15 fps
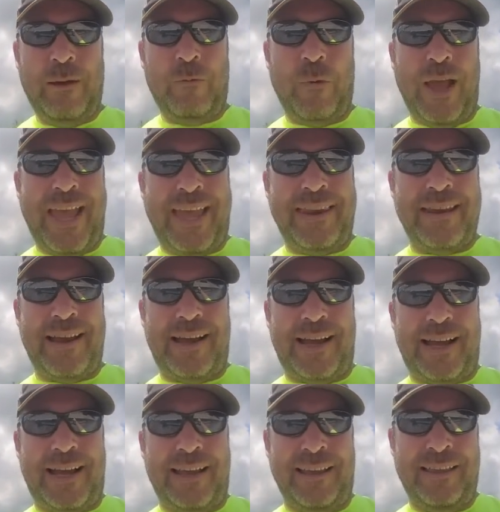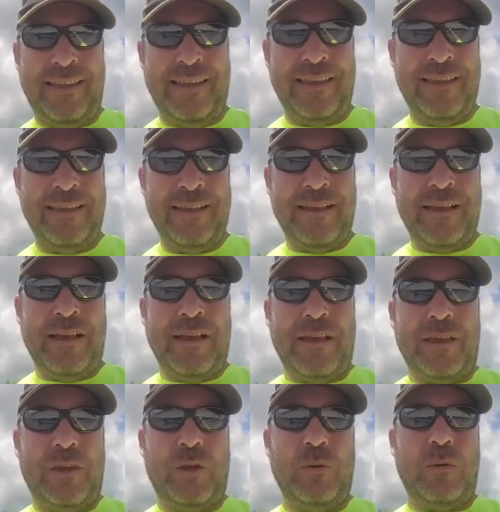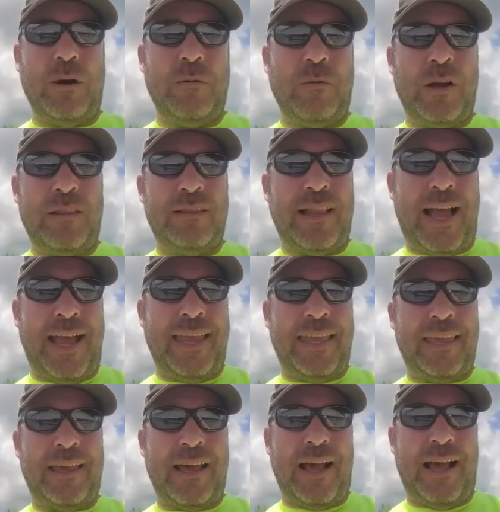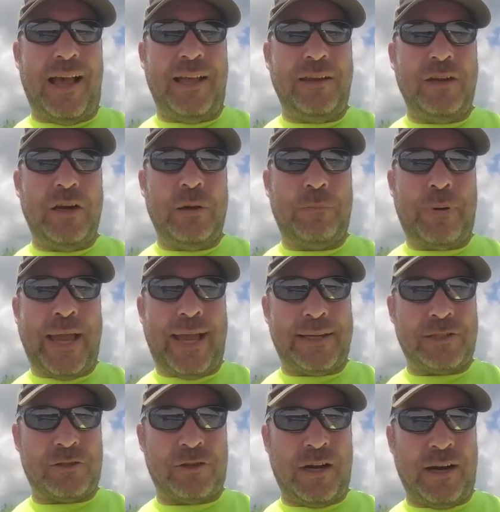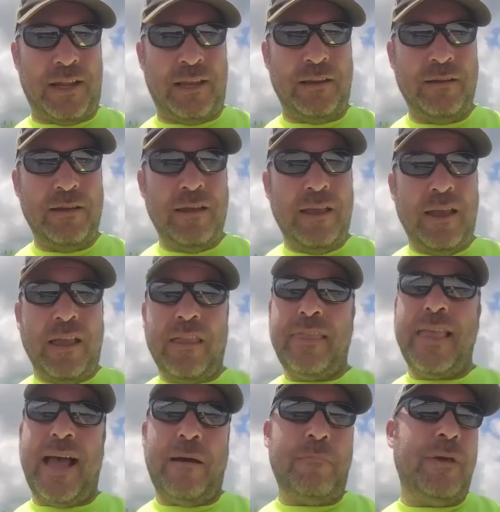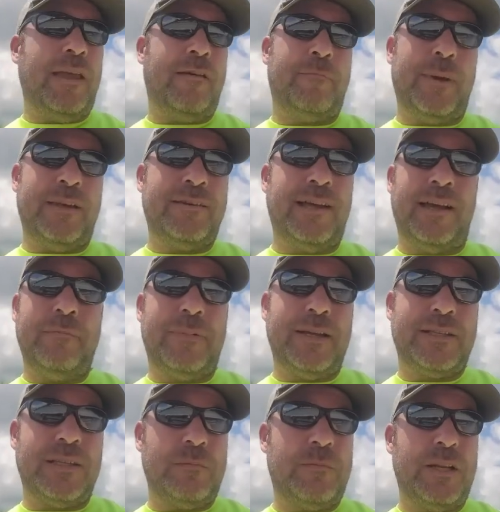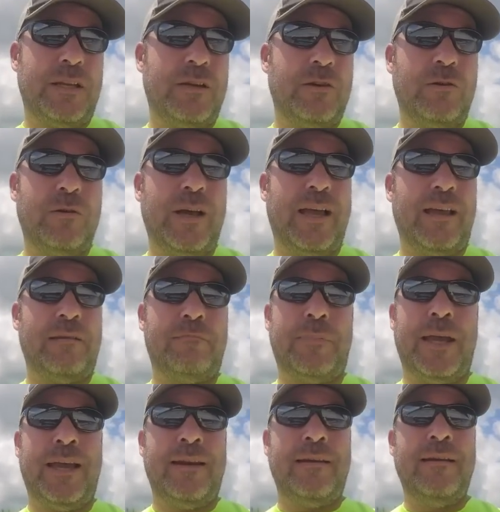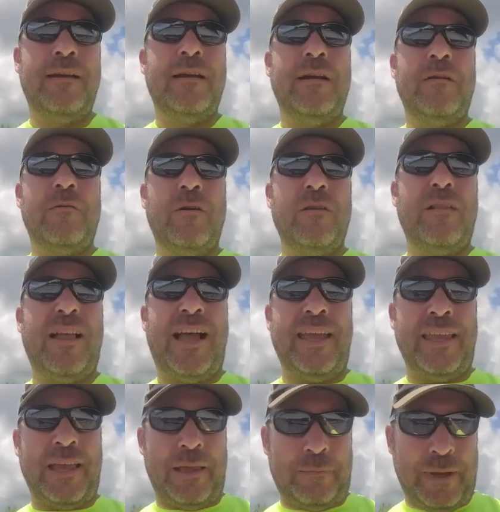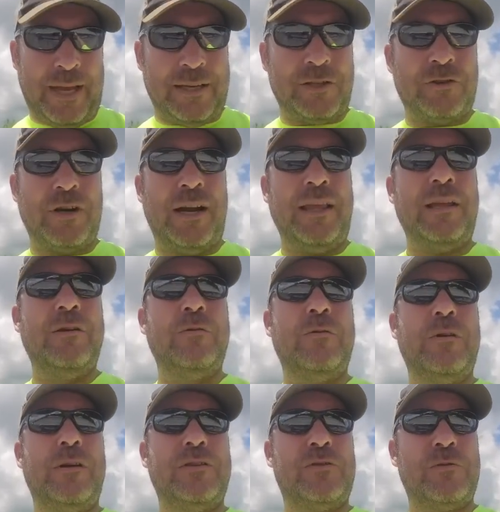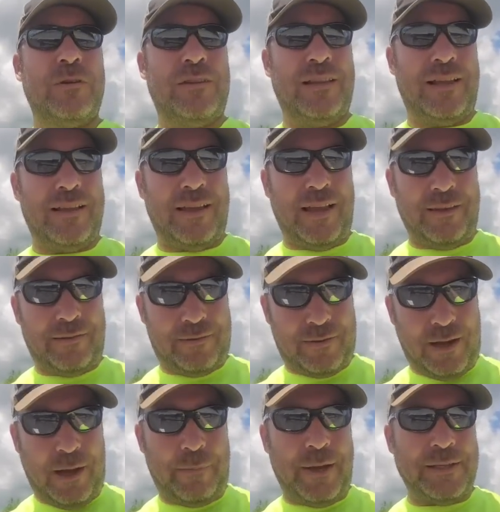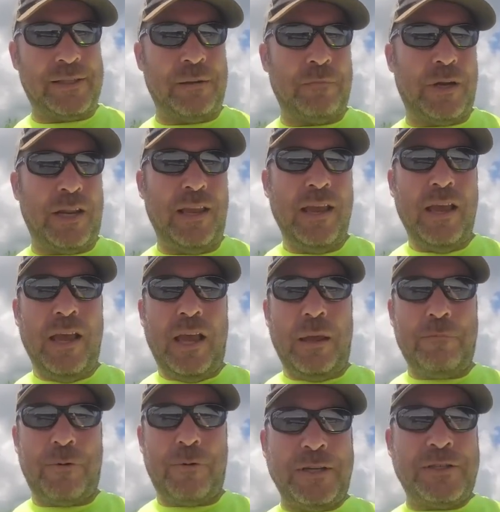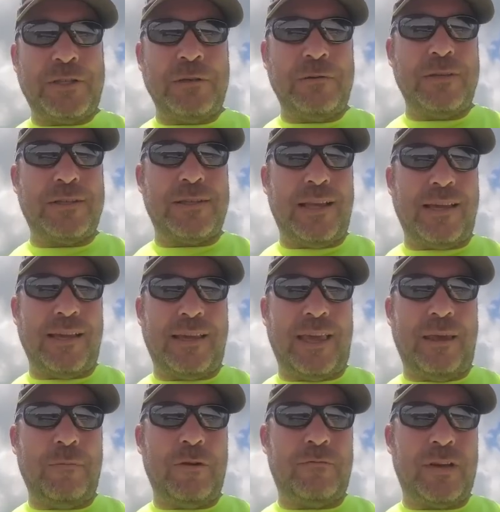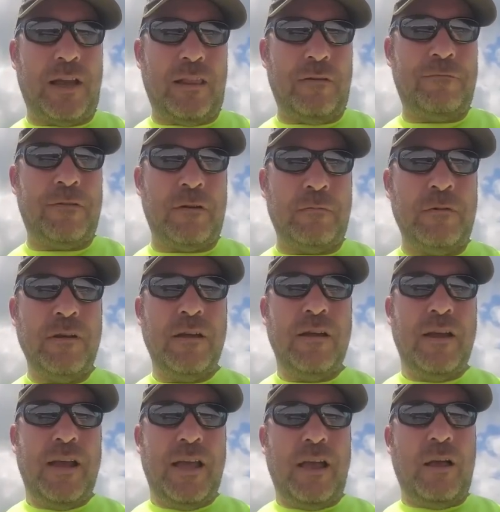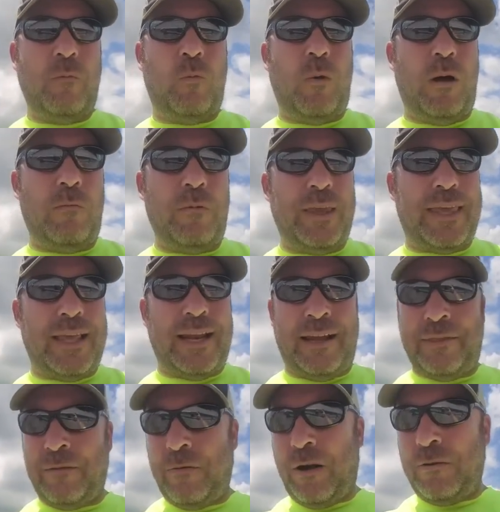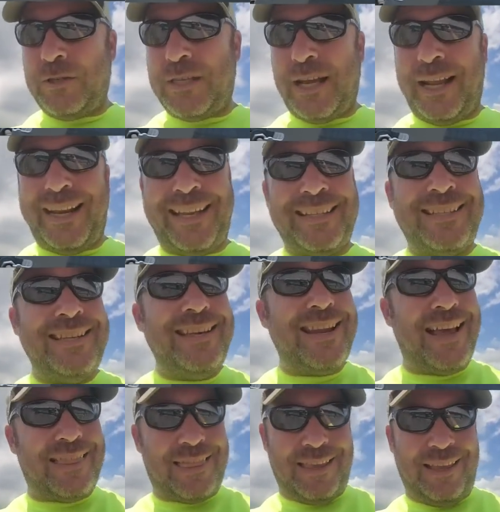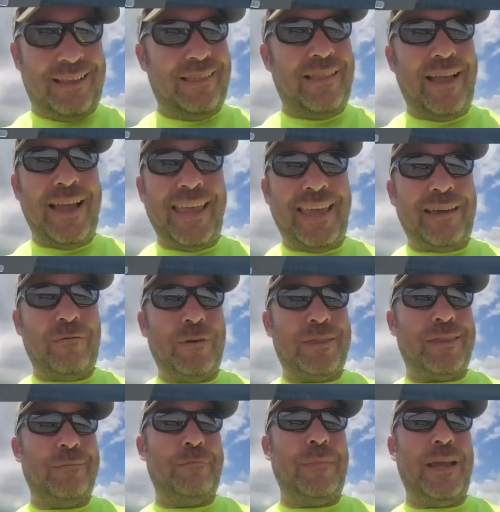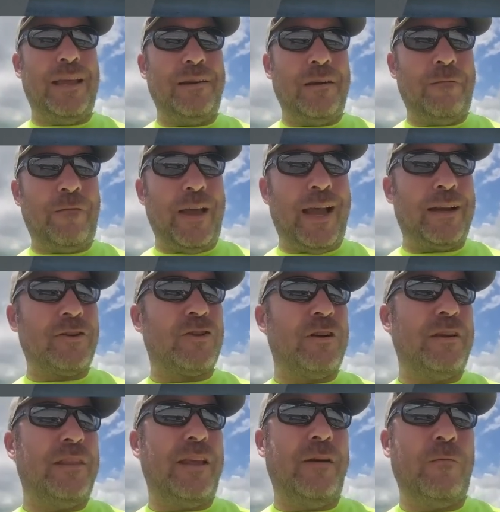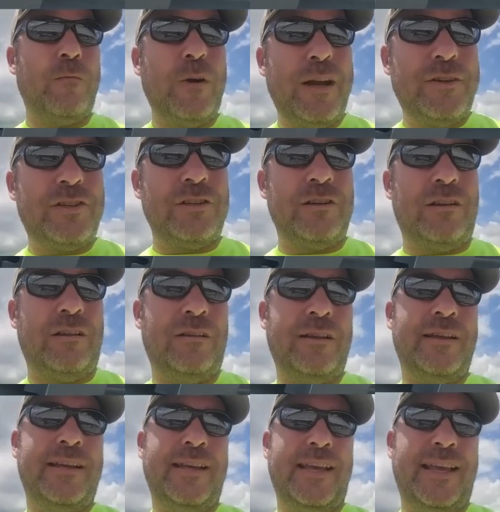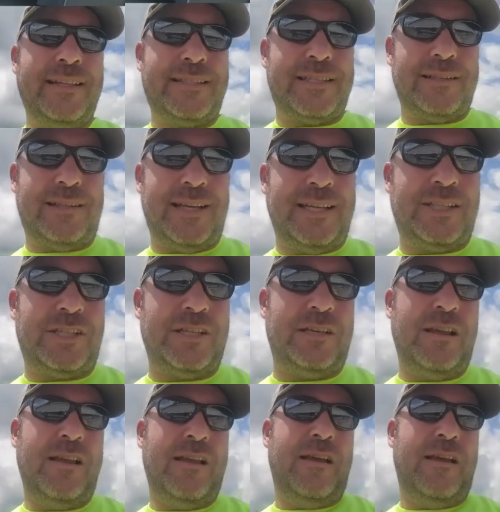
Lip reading: When you are relying on your past training, that may have been done by somebody who had been relying on past training, who was taught by somebody, and soon it's like a game of telephone. What we get on the roadside is nothing like what the manufacturer in the original installation